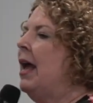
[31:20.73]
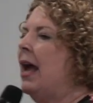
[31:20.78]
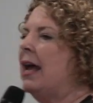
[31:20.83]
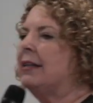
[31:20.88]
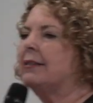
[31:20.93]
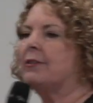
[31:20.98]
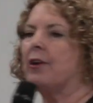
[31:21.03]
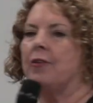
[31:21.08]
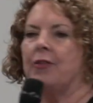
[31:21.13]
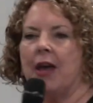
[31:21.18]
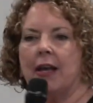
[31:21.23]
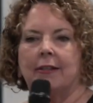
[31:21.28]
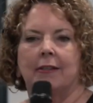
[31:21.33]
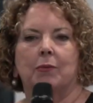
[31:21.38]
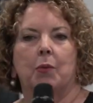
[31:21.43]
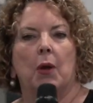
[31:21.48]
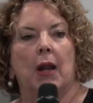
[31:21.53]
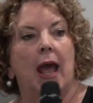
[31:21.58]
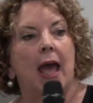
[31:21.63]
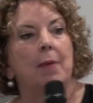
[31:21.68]
And so that's
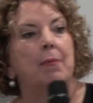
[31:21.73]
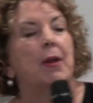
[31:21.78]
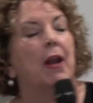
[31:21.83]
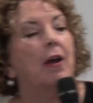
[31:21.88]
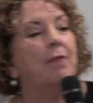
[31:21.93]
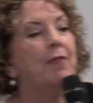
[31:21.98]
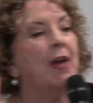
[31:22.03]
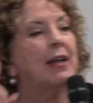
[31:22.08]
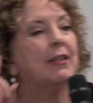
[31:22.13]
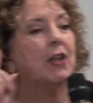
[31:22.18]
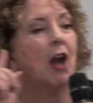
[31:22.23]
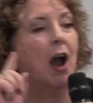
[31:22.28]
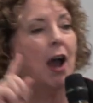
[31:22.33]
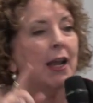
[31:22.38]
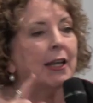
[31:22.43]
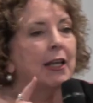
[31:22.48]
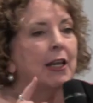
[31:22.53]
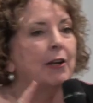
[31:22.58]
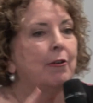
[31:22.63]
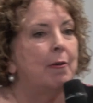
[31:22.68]
what happened. In fact, I
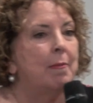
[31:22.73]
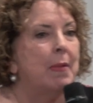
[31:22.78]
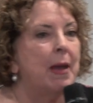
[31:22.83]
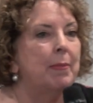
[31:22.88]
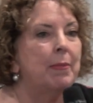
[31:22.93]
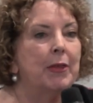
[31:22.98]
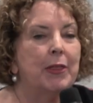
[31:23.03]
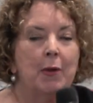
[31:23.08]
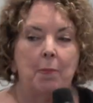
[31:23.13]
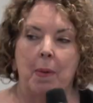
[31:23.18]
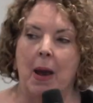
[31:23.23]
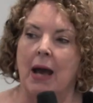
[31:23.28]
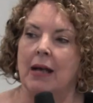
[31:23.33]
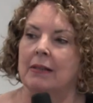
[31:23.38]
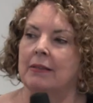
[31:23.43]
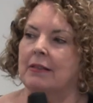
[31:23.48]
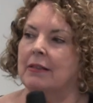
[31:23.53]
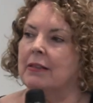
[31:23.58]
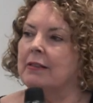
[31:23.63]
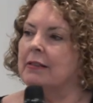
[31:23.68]
can remember the
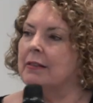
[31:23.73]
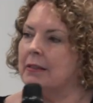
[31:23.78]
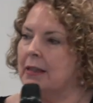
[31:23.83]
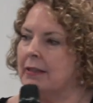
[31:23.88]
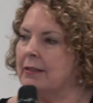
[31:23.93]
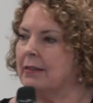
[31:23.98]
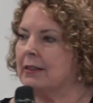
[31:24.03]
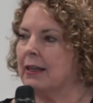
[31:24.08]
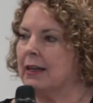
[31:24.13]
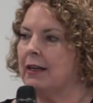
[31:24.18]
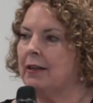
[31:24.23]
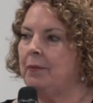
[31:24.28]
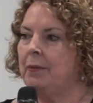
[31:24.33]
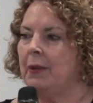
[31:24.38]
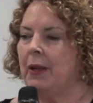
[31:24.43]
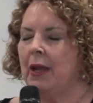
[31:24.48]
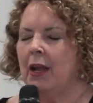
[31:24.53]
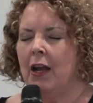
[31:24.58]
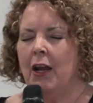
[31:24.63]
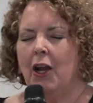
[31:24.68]
pastor's sister,
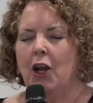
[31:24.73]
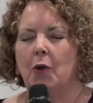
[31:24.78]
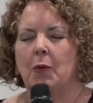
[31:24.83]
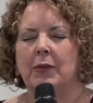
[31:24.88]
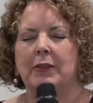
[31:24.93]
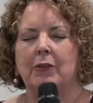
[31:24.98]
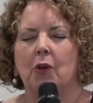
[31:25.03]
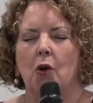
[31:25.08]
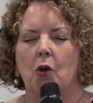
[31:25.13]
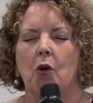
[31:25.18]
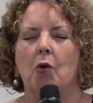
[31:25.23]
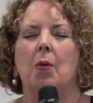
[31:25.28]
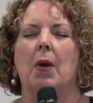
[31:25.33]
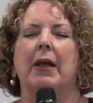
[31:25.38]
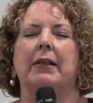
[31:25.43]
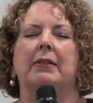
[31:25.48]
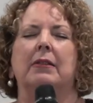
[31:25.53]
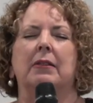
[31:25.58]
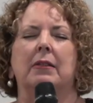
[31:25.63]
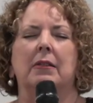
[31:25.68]
who was
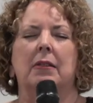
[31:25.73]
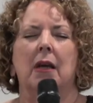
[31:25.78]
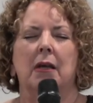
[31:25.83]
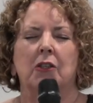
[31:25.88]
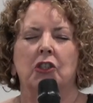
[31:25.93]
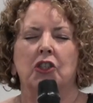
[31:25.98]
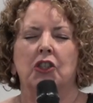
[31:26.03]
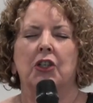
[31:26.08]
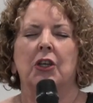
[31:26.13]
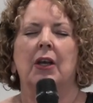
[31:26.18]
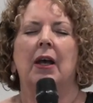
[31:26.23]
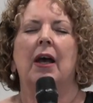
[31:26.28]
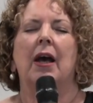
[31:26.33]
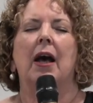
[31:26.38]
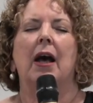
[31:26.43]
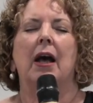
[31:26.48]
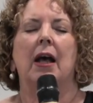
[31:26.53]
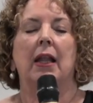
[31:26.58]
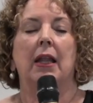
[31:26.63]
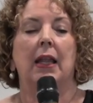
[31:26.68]
always such
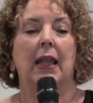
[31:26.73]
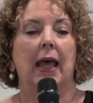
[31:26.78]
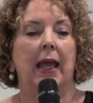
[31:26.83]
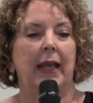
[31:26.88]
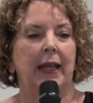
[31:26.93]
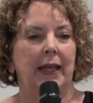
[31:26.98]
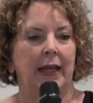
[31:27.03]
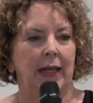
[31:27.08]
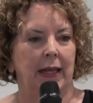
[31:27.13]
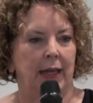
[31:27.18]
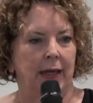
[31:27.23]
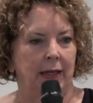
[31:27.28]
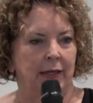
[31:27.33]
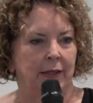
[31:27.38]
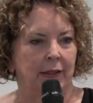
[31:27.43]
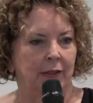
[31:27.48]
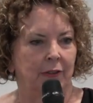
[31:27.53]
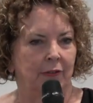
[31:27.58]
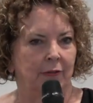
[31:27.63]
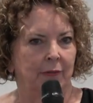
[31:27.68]
a lady,
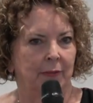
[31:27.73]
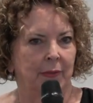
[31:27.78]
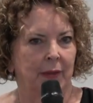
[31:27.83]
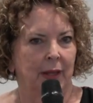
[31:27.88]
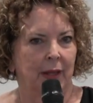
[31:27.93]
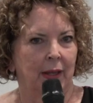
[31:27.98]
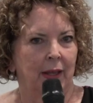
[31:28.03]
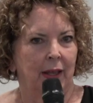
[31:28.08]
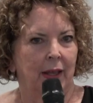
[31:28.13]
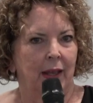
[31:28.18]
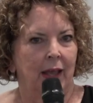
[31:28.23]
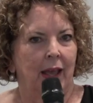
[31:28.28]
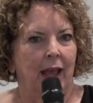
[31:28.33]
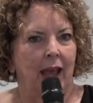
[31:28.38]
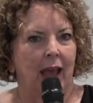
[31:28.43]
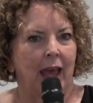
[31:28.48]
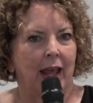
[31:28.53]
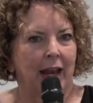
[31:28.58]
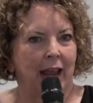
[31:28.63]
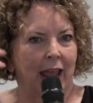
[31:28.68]

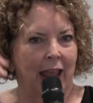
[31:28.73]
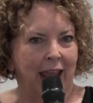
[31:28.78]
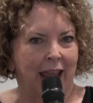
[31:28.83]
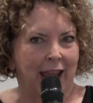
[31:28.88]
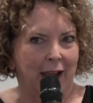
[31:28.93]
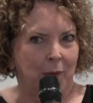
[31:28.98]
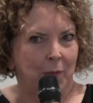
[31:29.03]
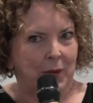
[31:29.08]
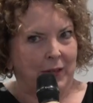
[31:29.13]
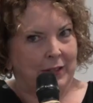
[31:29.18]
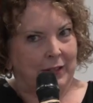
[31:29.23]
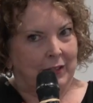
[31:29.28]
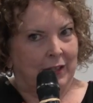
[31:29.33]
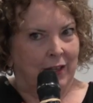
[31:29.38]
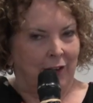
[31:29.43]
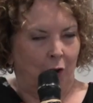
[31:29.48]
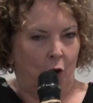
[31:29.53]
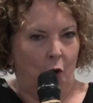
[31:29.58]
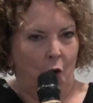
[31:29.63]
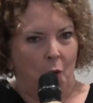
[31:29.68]
and her hair was
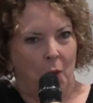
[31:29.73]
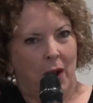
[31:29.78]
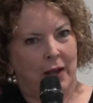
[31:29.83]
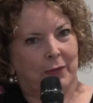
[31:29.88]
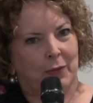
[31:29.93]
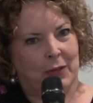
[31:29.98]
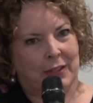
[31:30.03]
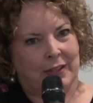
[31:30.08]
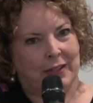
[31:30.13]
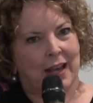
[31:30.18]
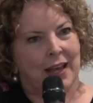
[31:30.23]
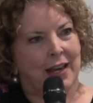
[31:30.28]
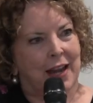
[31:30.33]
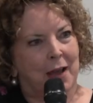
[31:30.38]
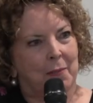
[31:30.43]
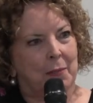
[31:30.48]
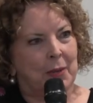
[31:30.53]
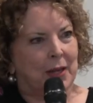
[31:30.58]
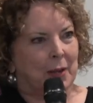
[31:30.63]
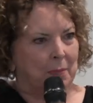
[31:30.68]
always, it was done
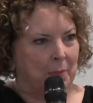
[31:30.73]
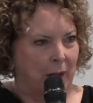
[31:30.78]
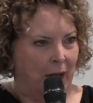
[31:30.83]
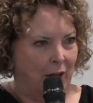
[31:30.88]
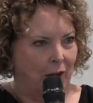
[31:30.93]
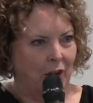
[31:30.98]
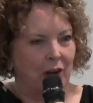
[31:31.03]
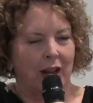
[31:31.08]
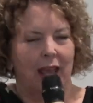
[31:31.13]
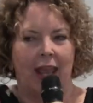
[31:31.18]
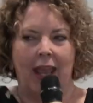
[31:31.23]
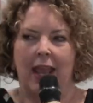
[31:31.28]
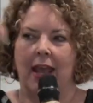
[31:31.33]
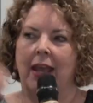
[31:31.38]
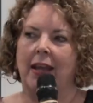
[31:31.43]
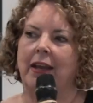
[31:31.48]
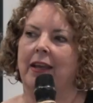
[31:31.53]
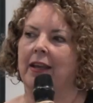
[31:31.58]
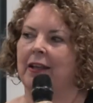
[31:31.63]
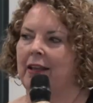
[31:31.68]
up in a bun on her
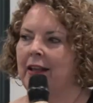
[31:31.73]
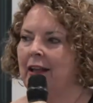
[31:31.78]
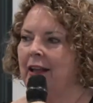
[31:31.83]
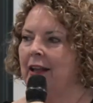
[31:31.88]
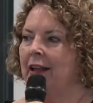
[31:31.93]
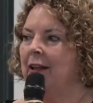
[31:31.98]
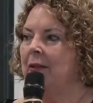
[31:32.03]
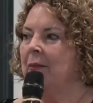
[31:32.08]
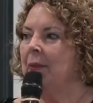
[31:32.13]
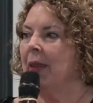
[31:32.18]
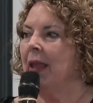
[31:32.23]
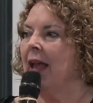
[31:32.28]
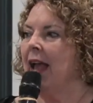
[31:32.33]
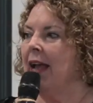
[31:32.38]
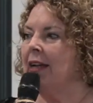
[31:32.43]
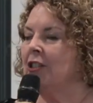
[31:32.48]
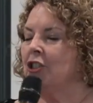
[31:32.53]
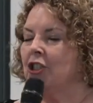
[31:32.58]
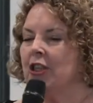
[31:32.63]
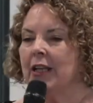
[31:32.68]
head,
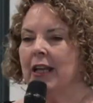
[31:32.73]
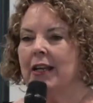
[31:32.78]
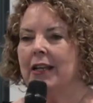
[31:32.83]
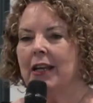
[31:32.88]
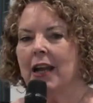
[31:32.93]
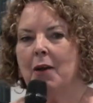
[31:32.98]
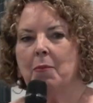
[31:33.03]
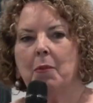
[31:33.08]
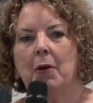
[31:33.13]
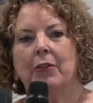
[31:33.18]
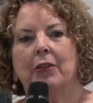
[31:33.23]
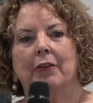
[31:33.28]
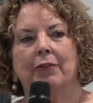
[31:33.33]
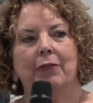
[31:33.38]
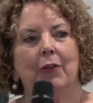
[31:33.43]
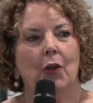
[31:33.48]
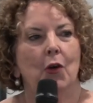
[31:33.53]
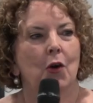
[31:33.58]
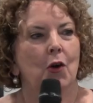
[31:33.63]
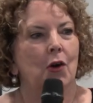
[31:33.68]
and she ended up on the
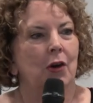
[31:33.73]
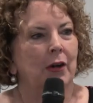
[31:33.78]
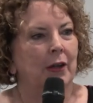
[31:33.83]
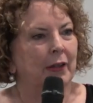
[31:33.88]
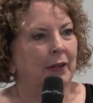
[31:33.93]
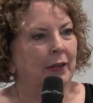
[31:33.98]
floor.